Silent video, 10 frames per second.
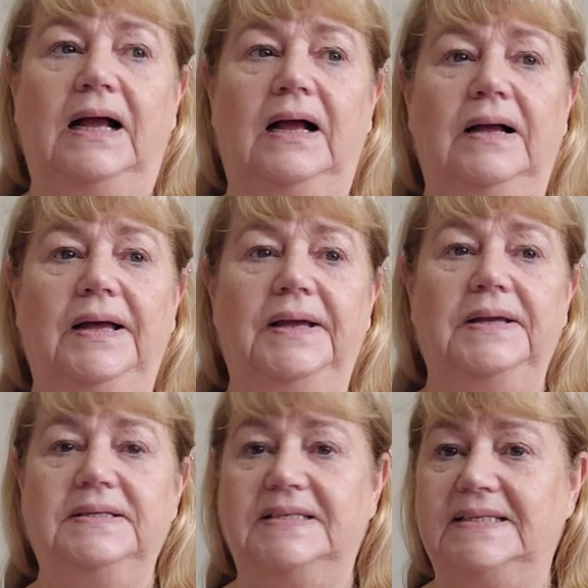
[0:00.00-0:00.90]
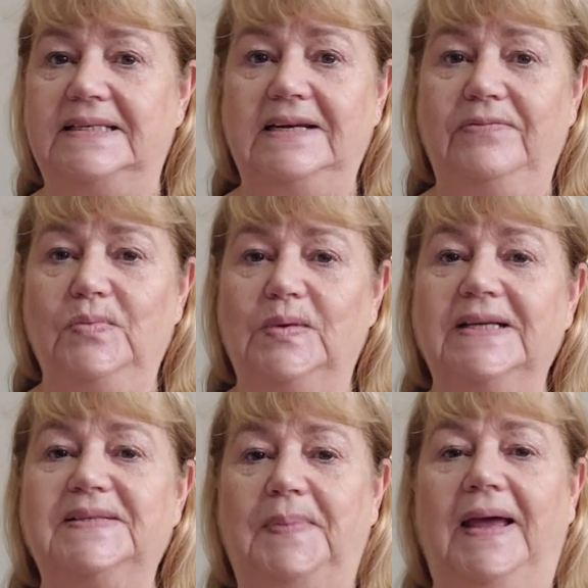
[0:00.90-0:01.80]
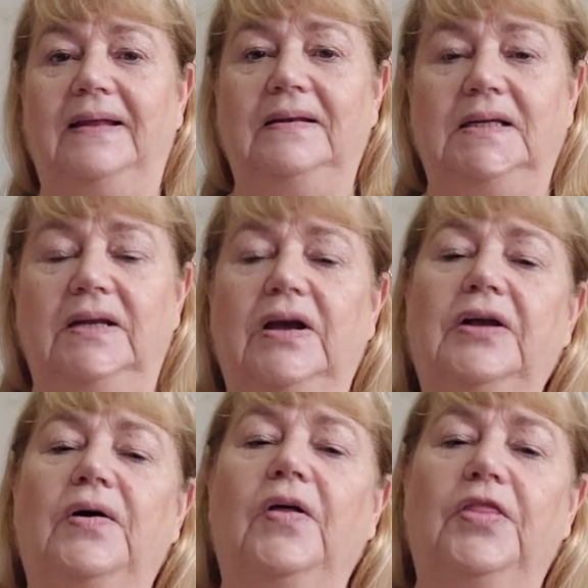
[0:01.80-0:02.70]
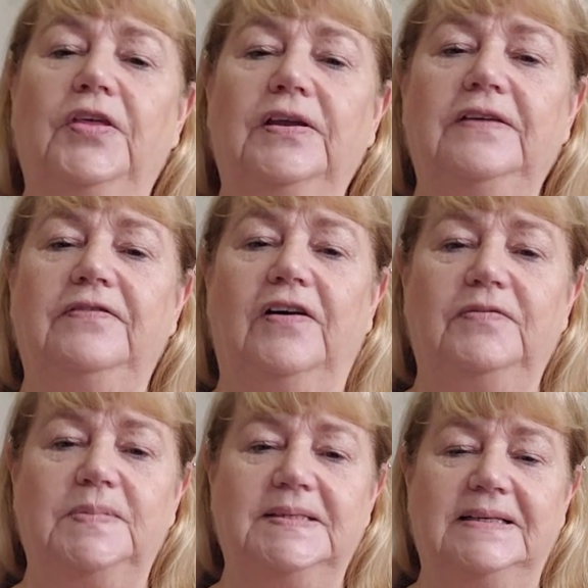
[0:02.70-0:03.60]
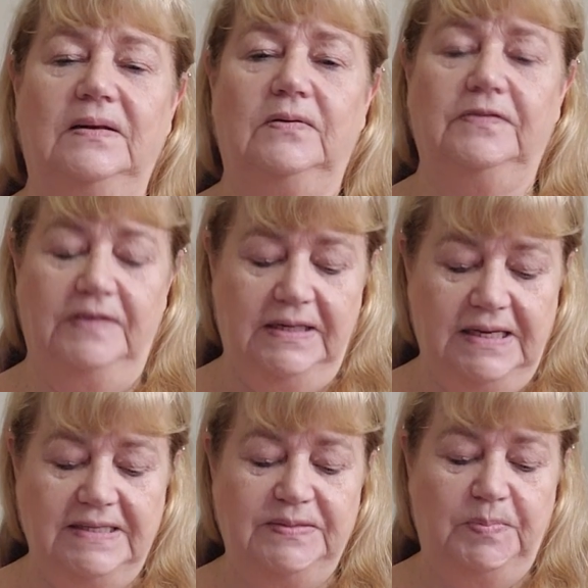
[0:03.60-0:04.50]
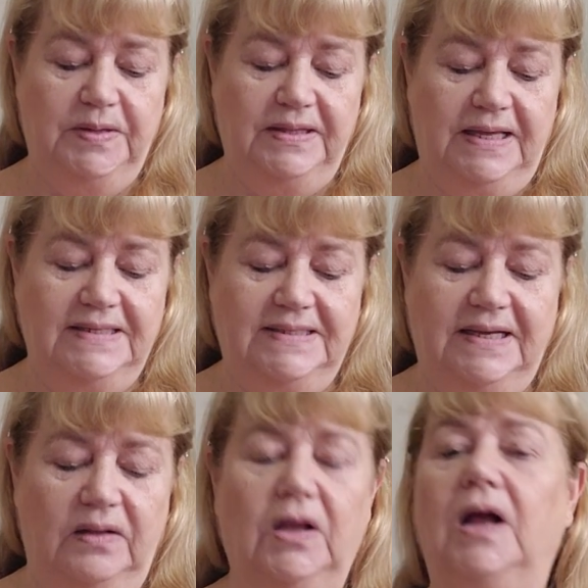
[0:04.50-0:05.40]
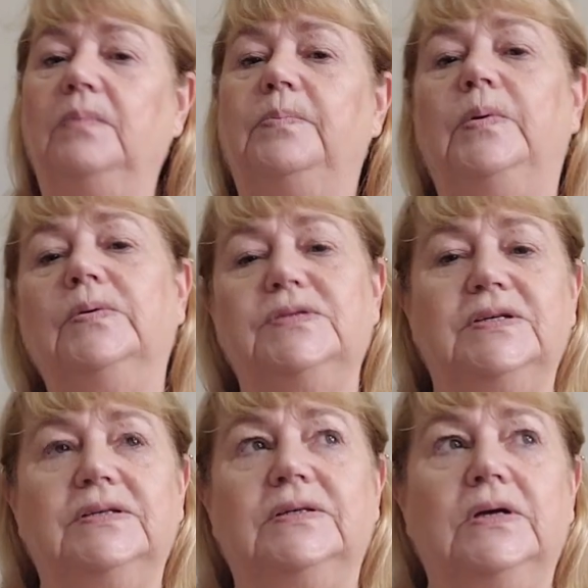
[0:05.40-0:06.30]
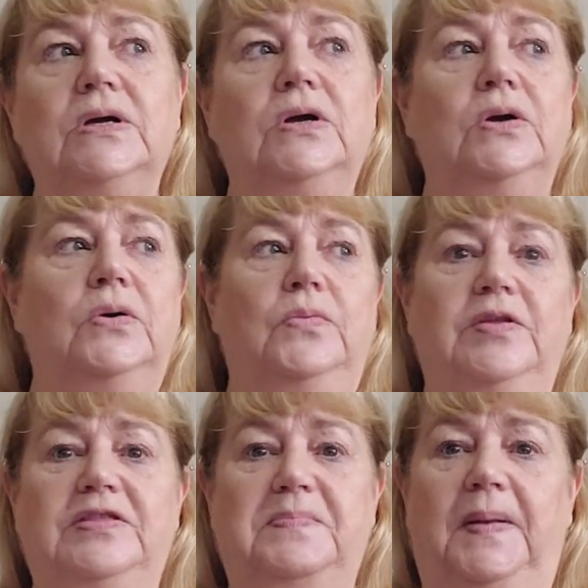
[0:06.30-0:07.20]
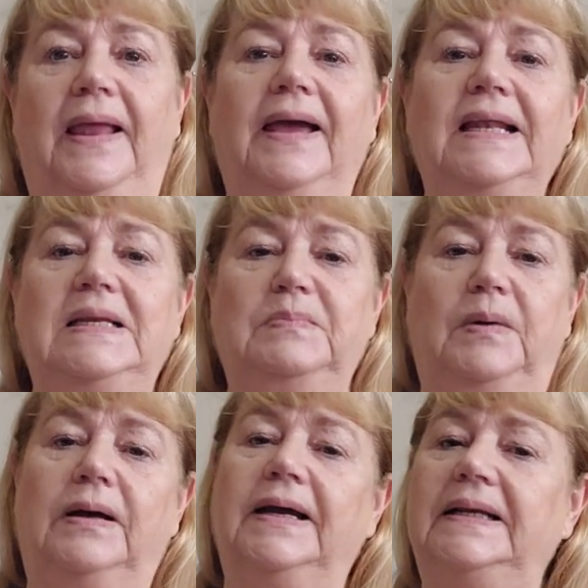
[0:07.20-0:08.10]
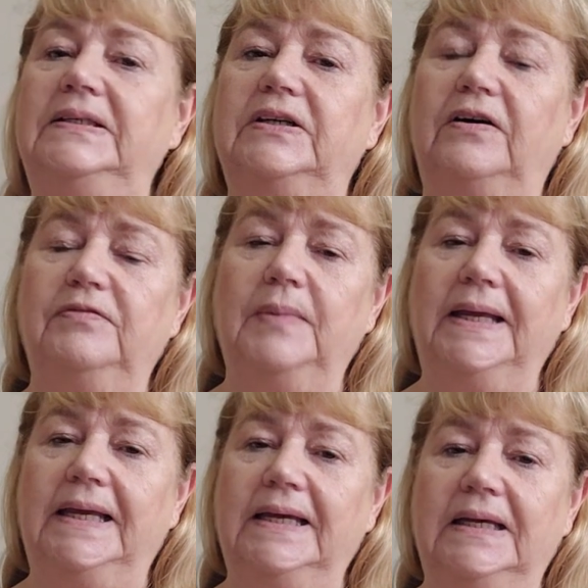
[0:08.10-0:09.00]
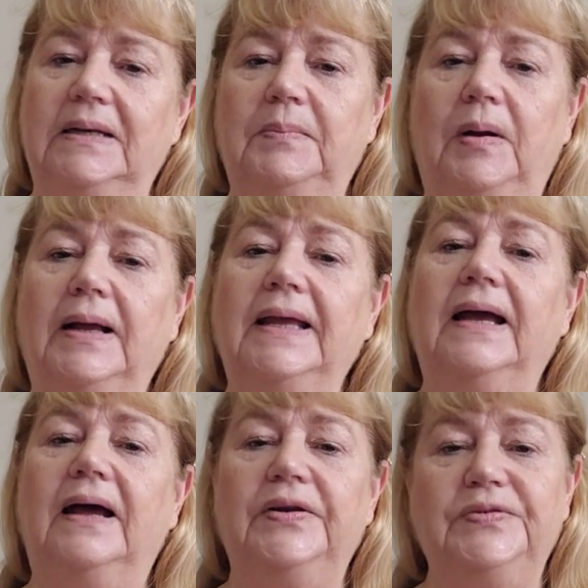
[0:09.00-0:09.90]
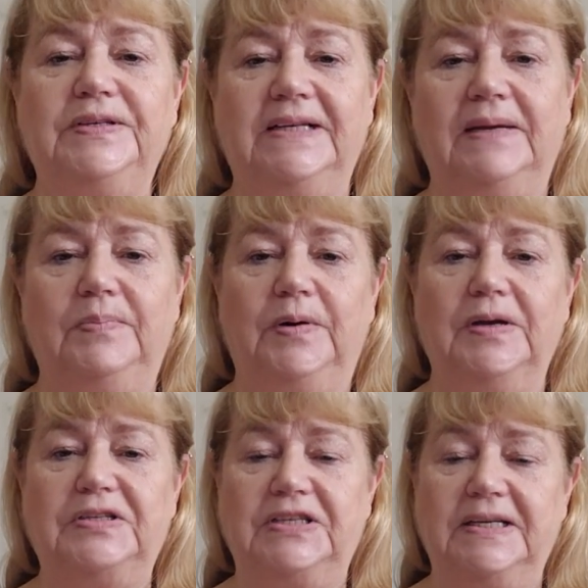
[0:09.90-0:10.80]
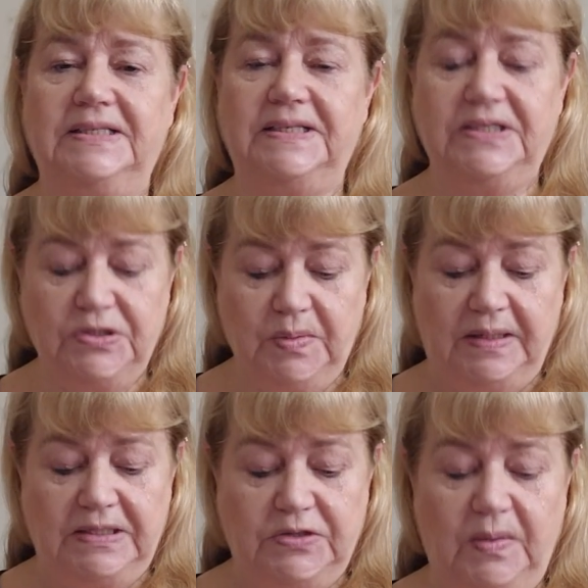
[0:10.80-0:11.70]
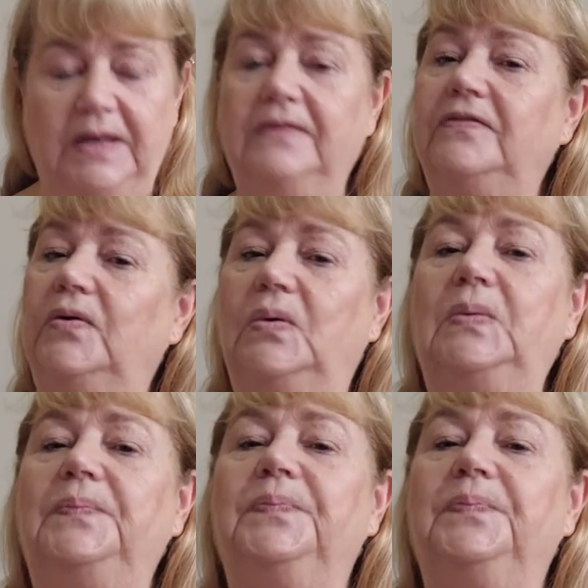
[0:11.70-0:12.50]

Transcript: It's a Stephen West pattern, and I got 35% off in his birthday sale. I bought it with the plan in mind of making it my 100-day project in 2024.